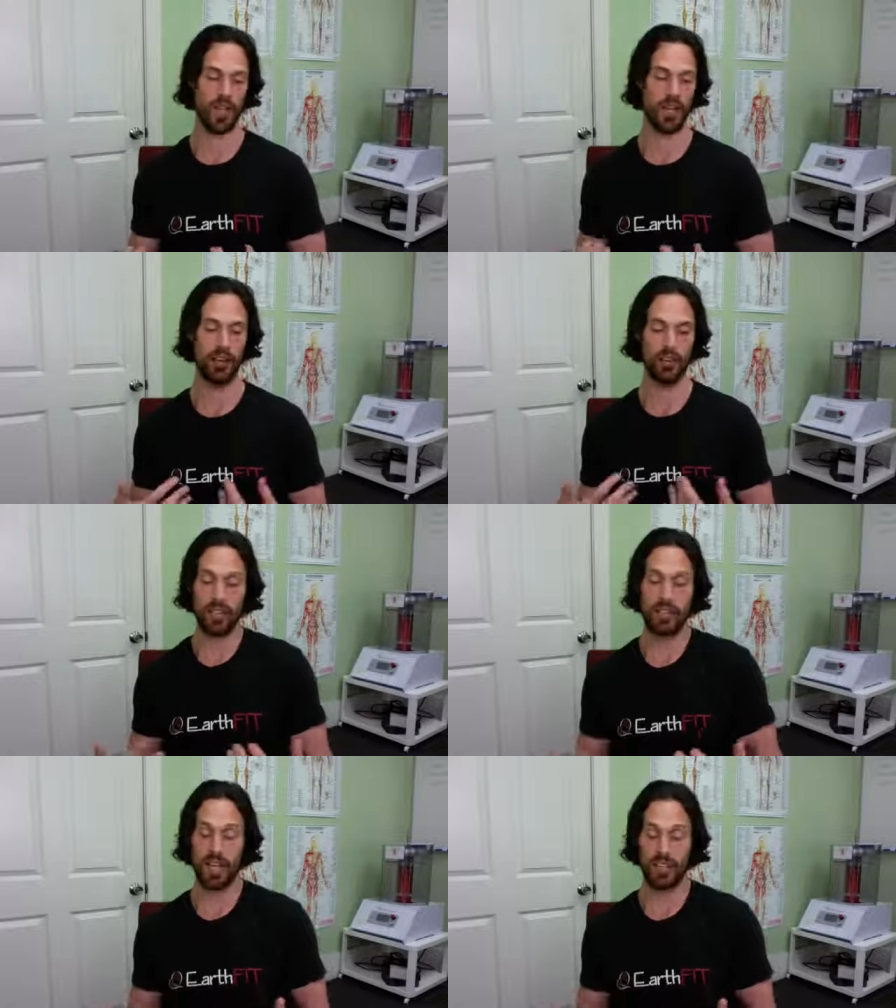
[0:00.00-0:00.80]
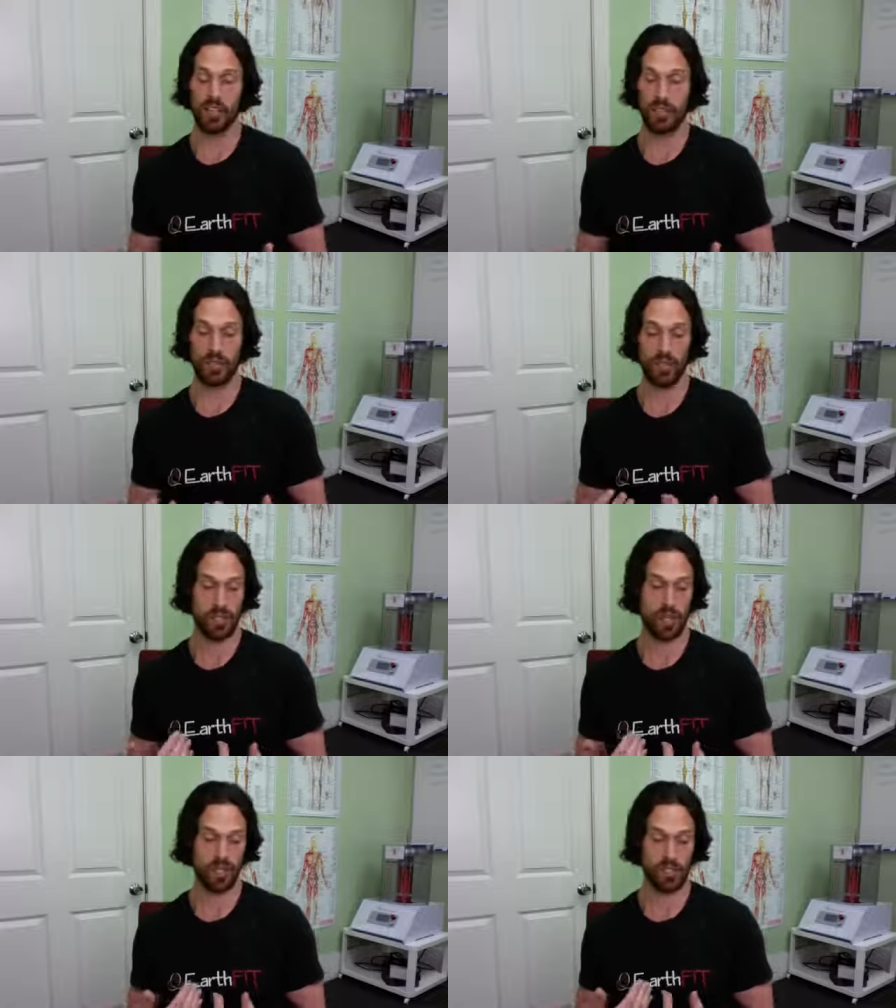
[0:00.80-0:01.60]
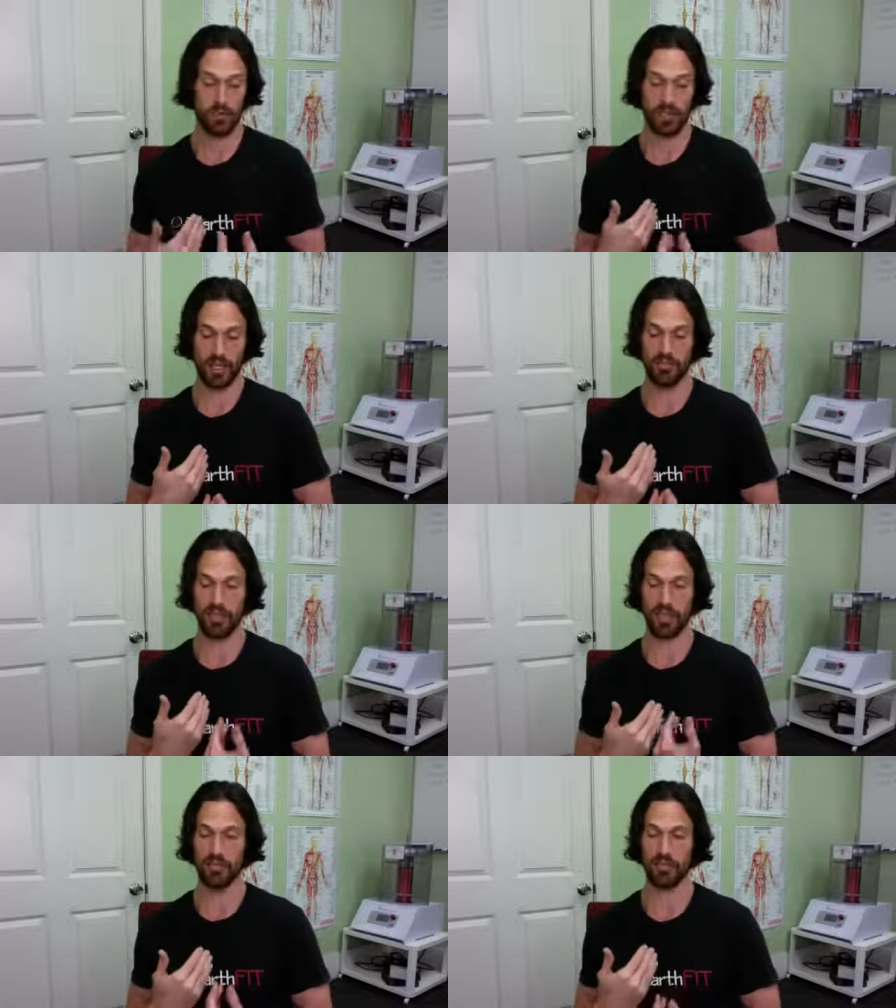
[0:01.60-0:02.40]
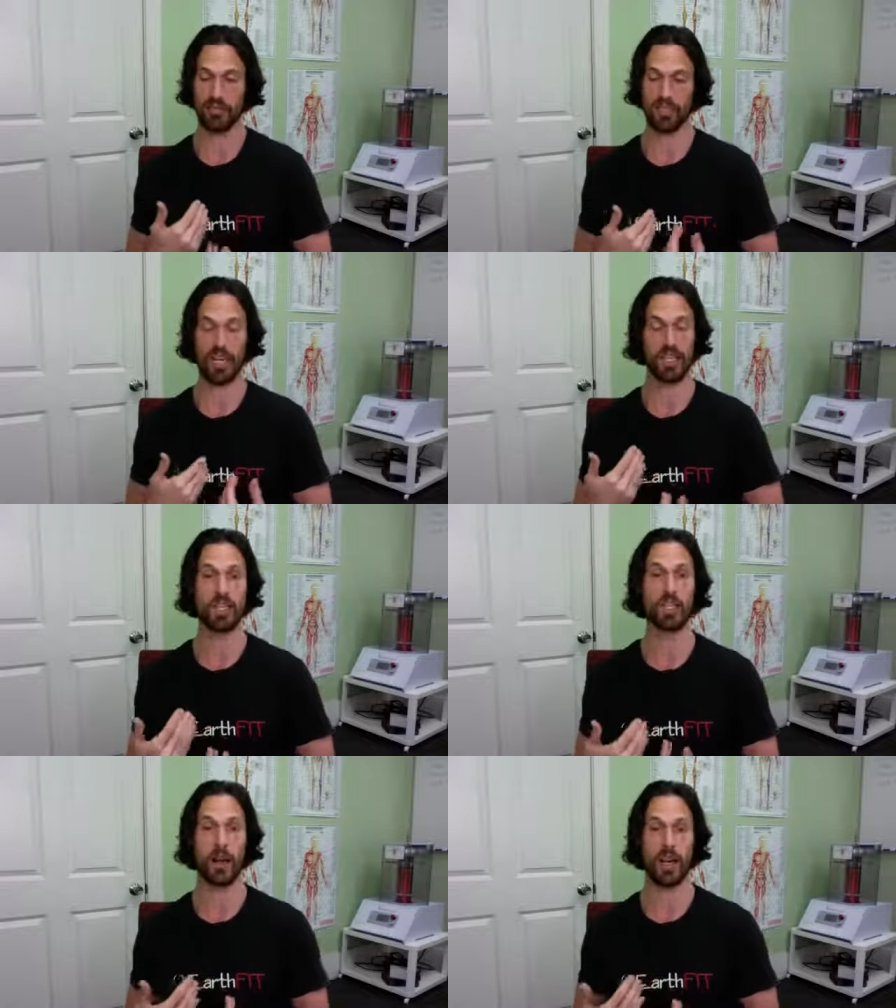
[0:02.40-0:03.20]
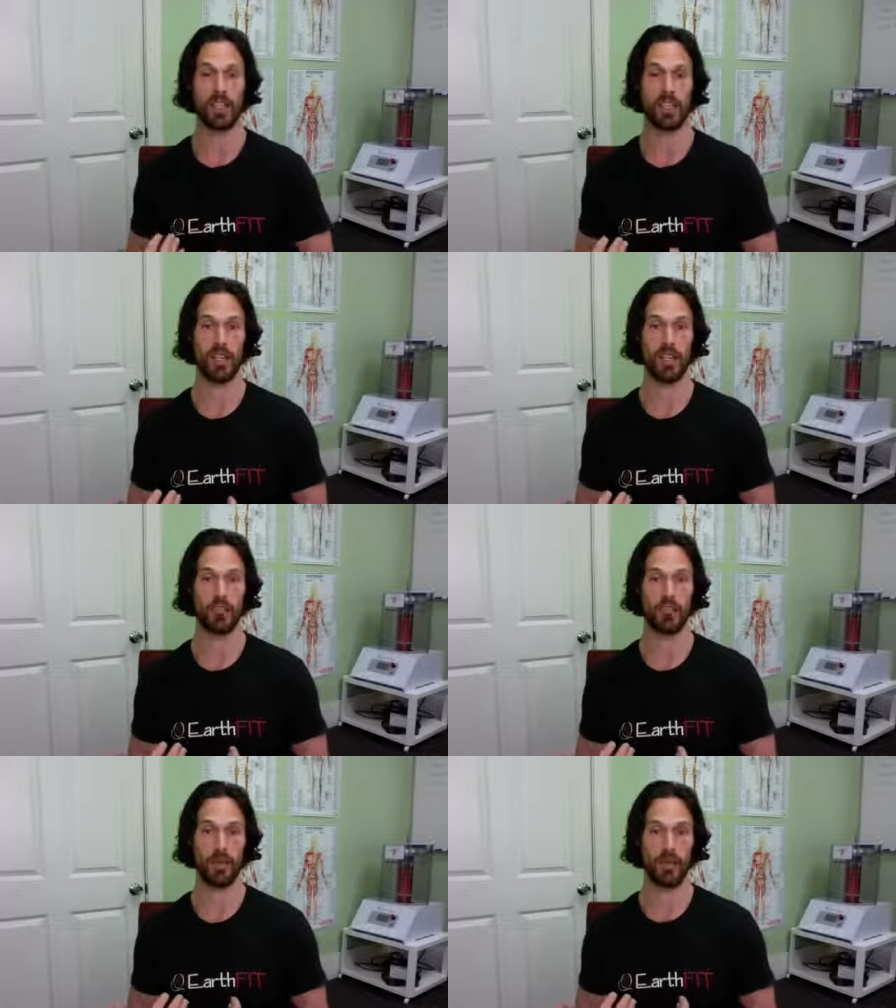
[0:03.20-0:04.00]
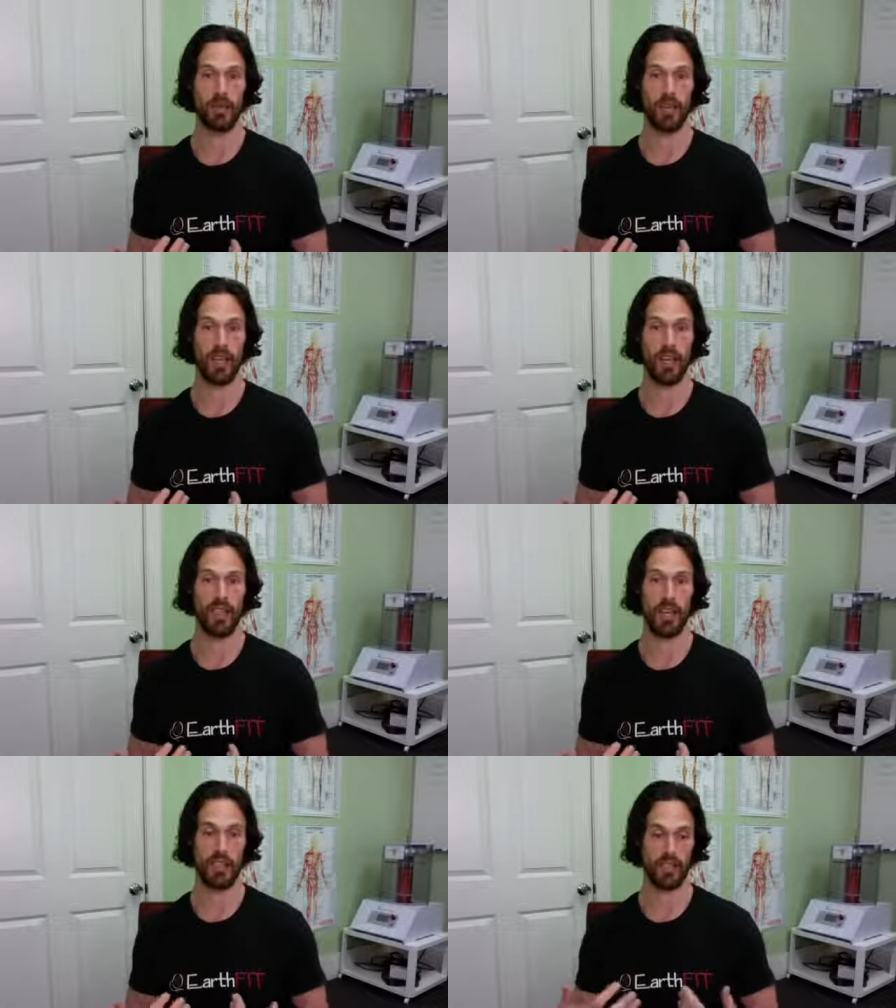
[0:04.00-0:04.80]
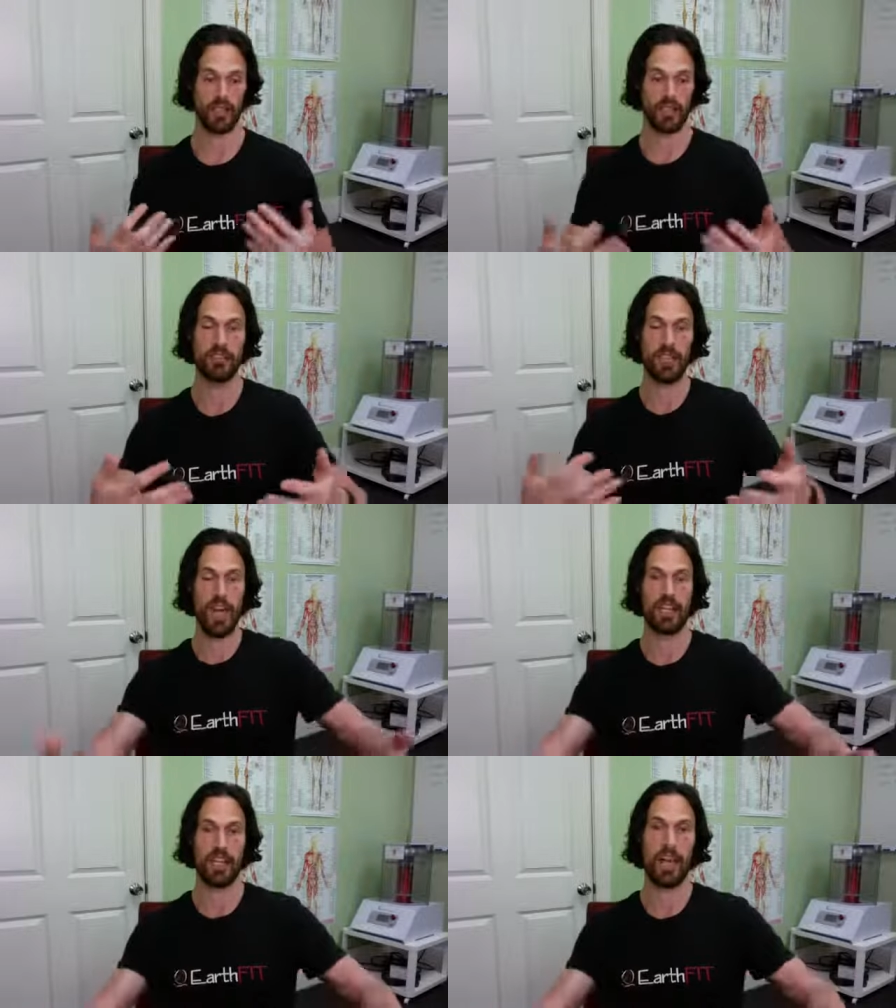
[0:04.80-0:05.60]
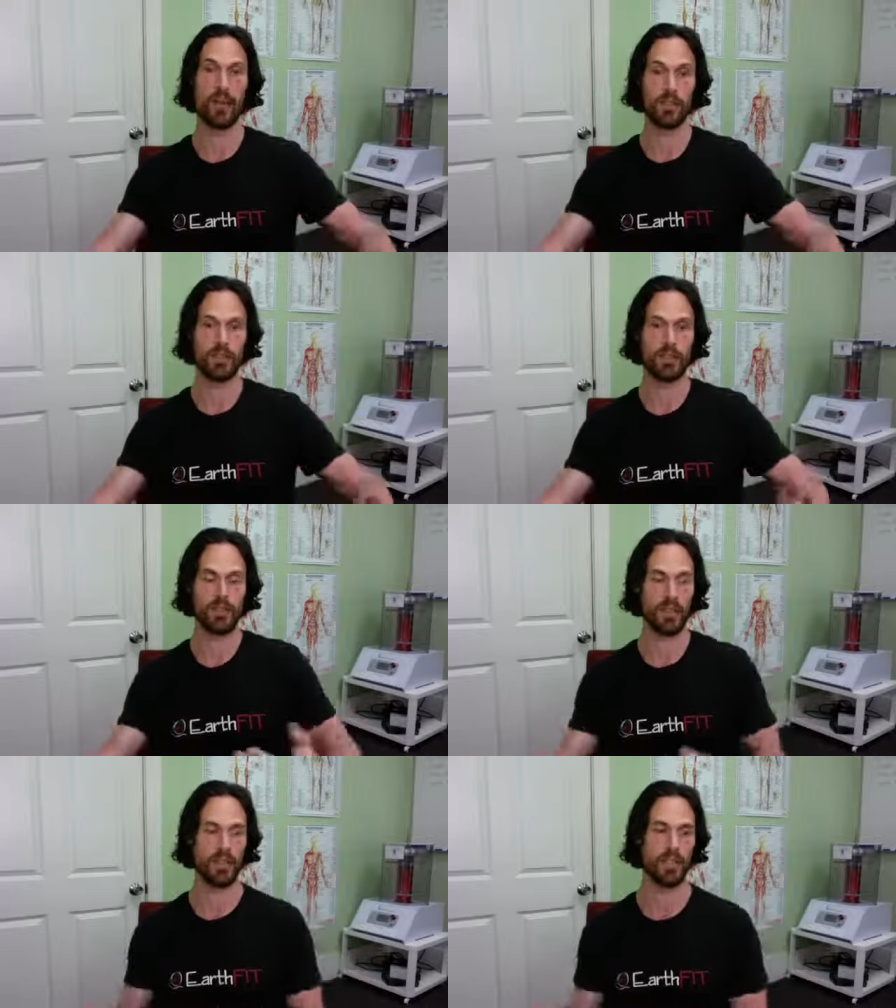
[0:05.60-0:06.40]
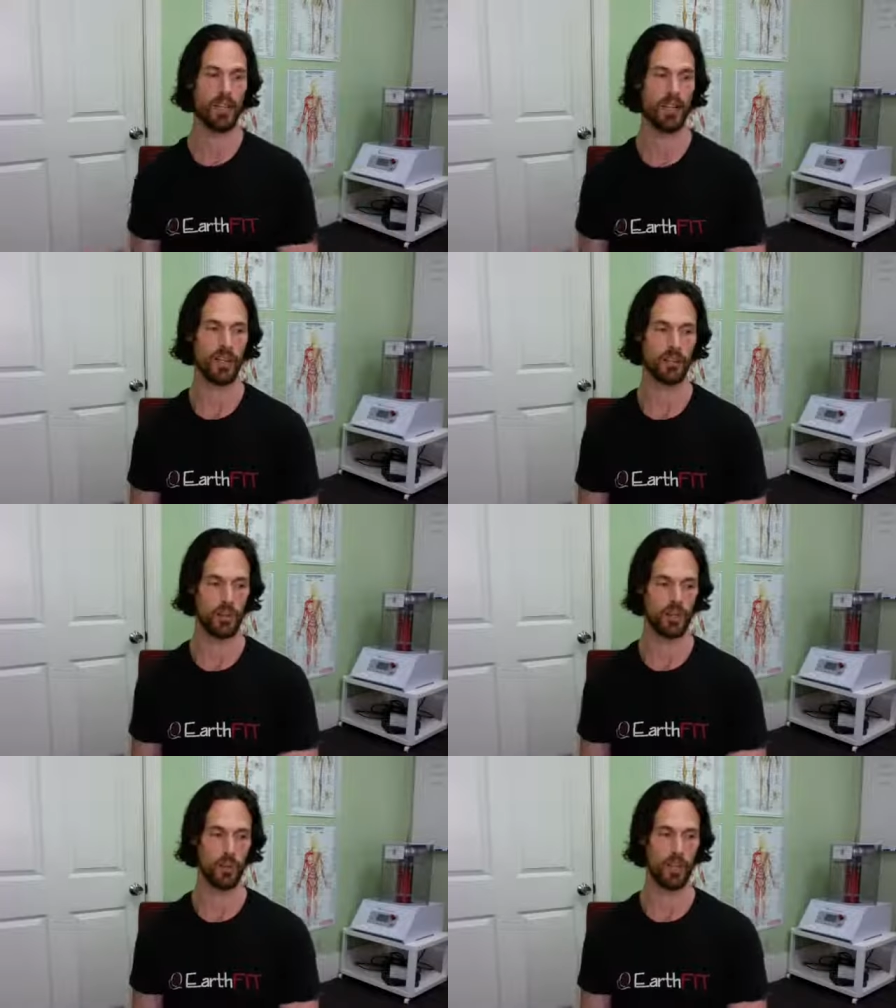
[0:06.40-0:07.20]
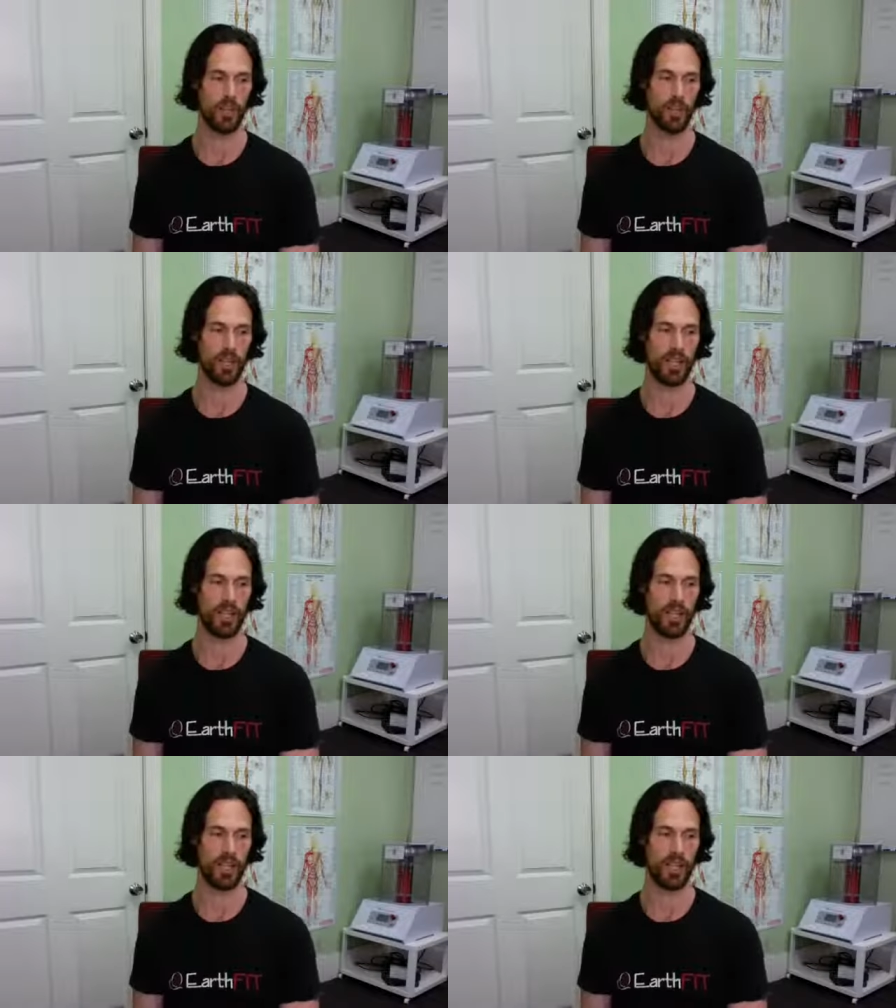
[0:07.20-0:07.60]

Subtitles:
And everything I do is something I've done to kind of heal myself and then giving that out to the world.